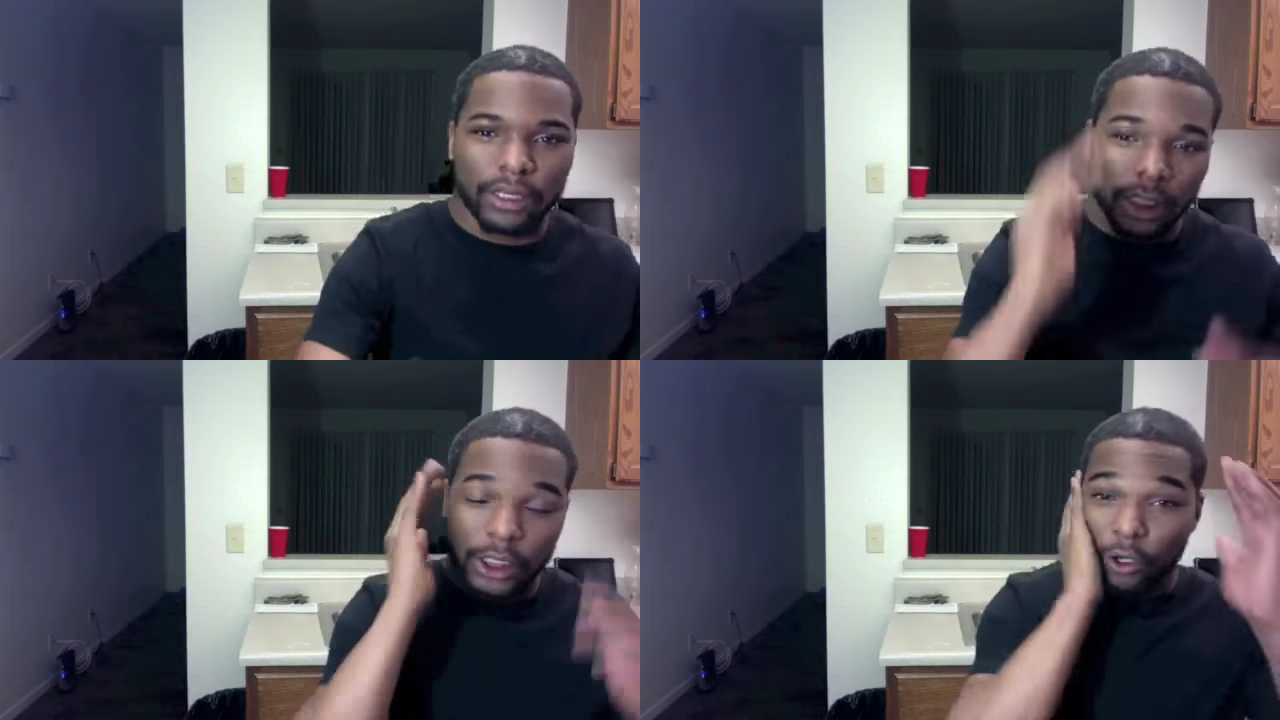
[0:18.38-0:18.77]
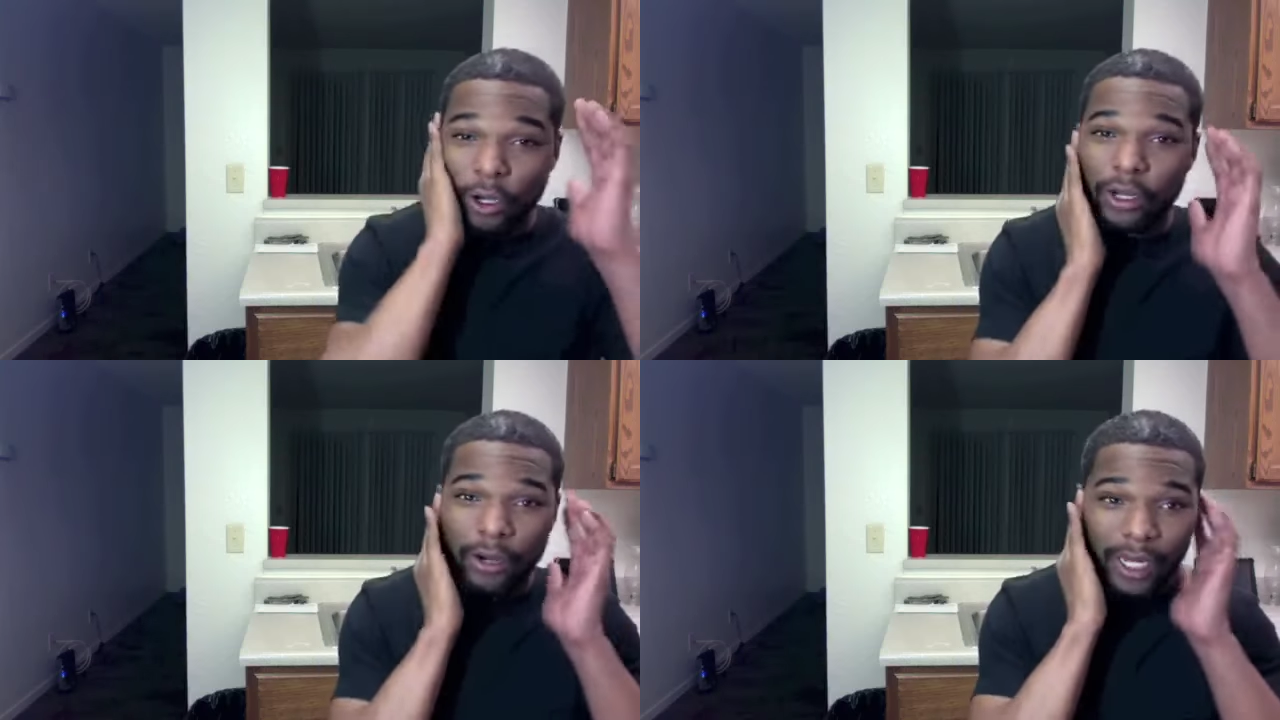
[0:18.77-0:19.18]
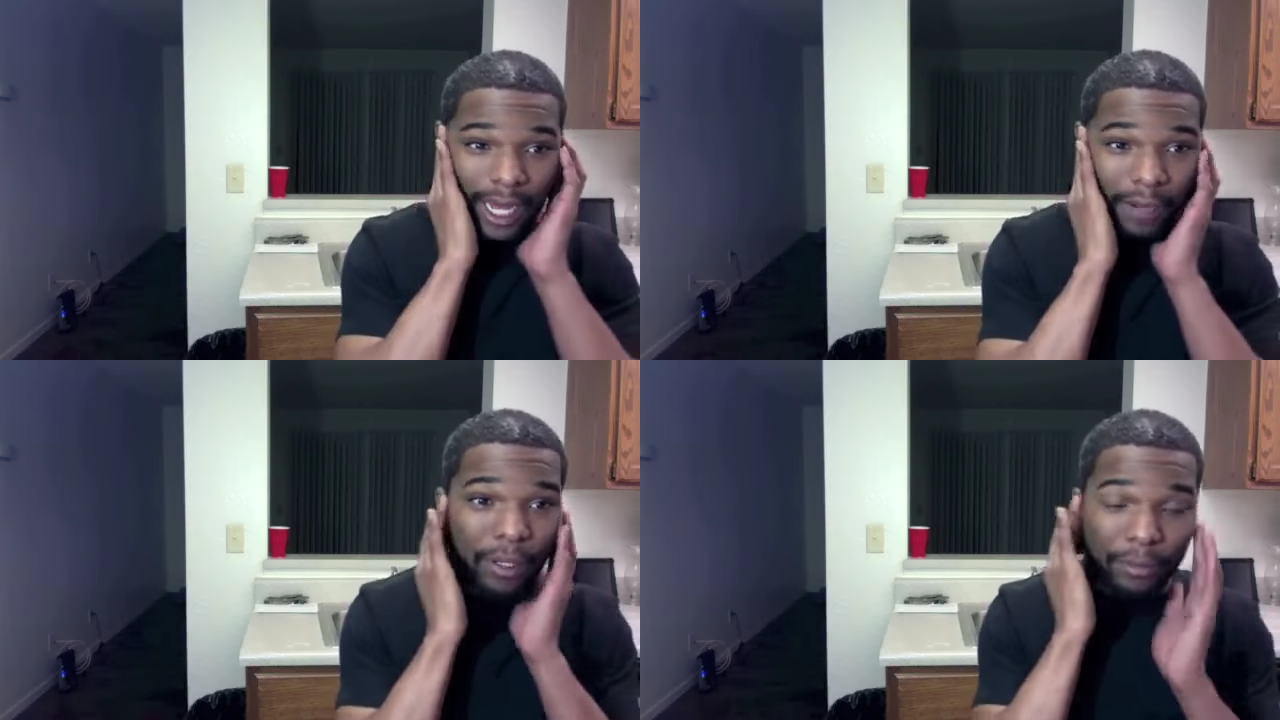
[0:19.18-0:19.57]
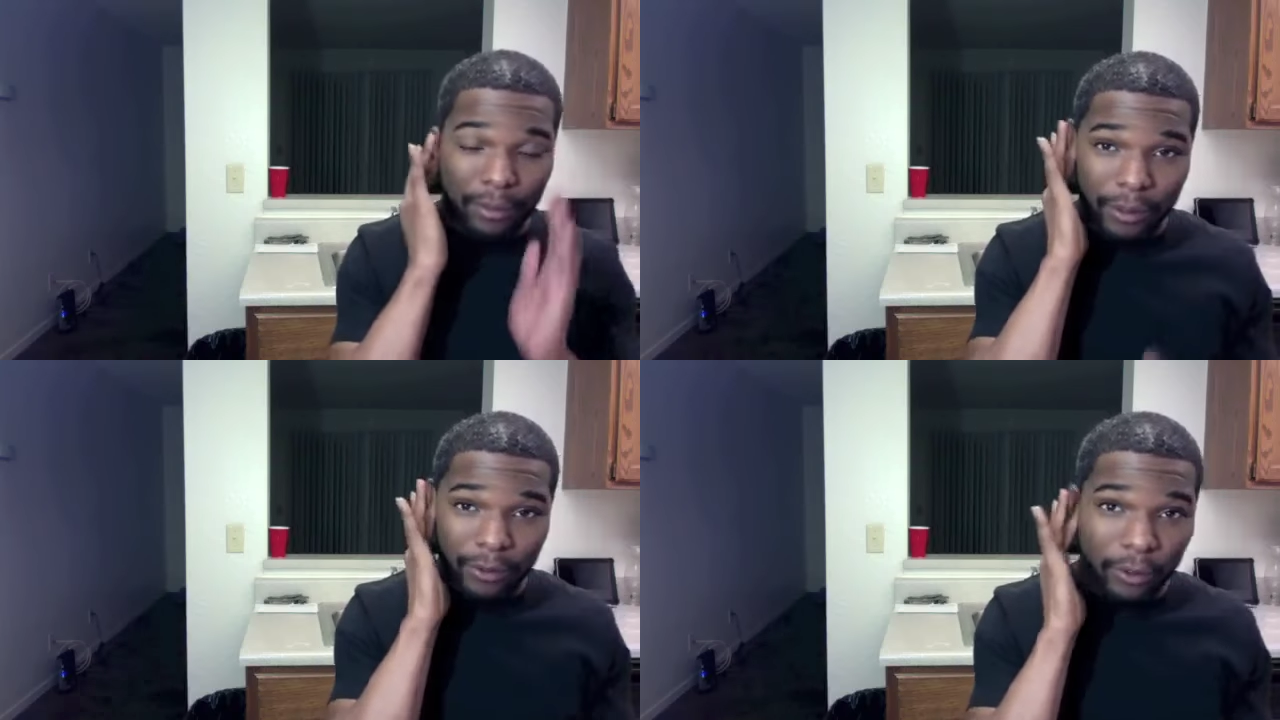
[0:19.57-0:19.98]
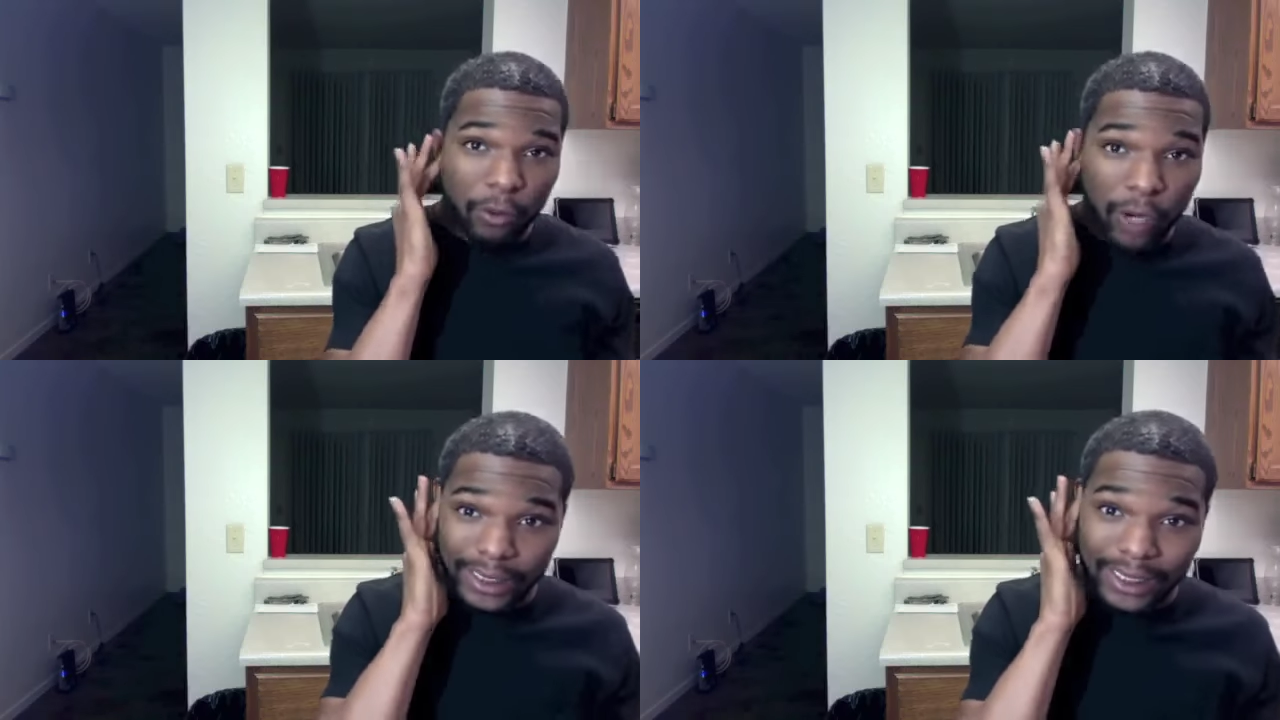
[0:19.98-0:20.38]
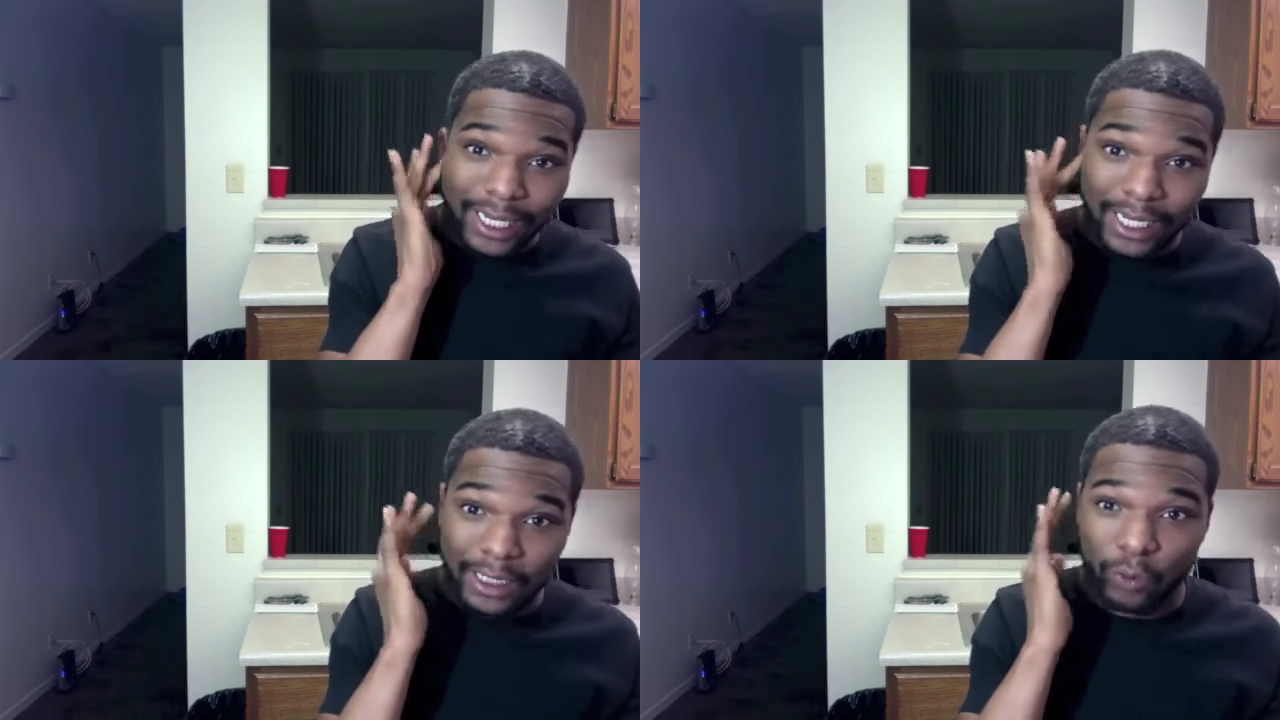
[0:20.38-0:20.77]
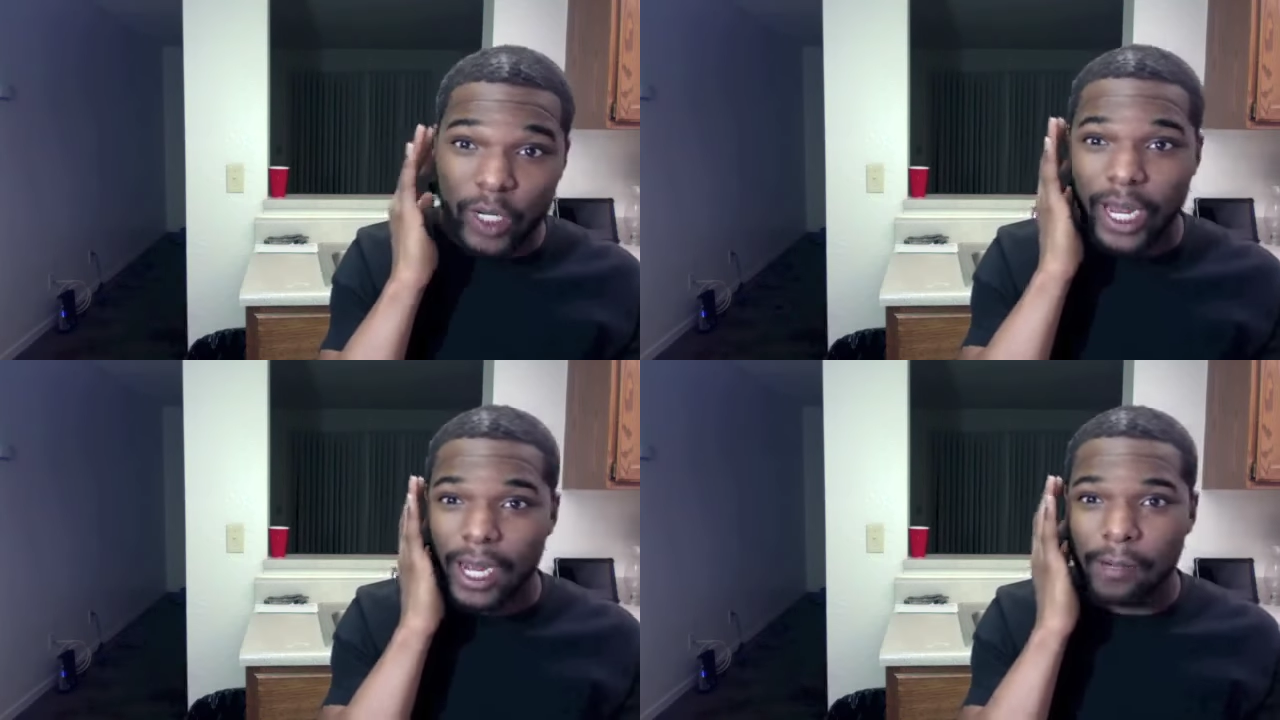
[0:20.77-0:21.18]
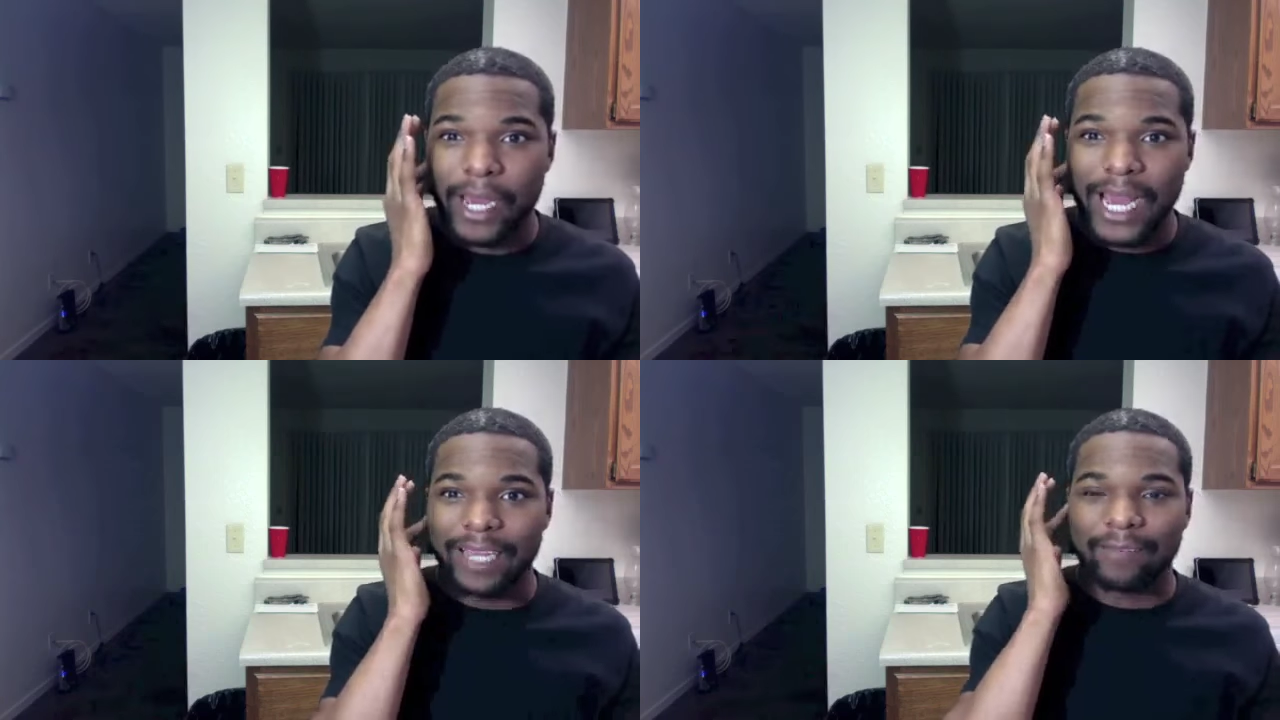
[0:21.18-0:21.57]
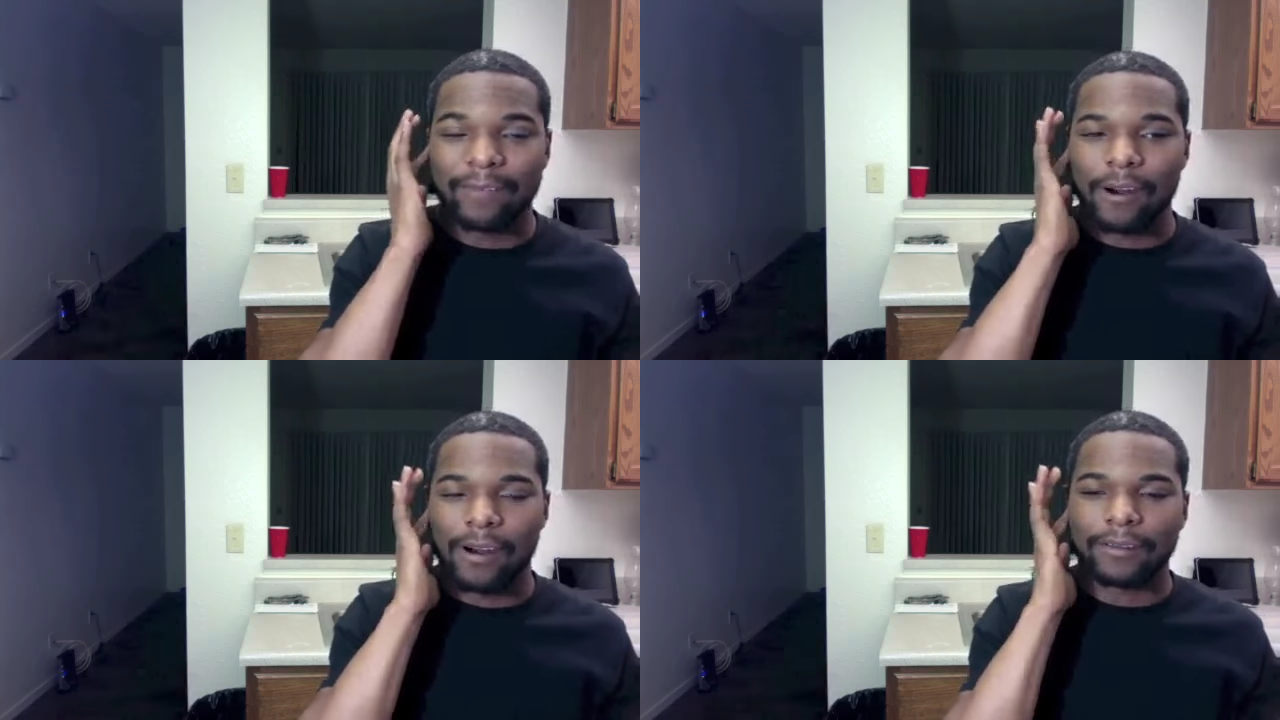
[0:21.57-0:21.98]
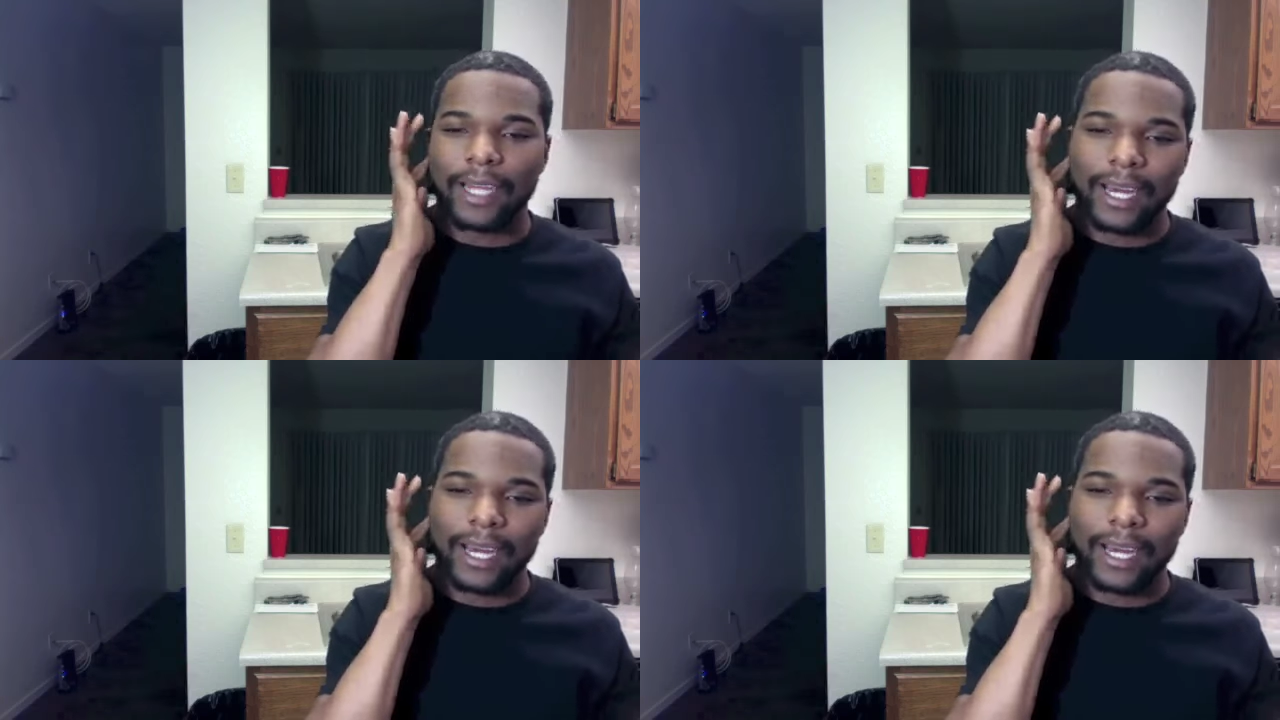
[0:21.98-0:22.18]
So I know a lot of people been requesting this one, like back and forth.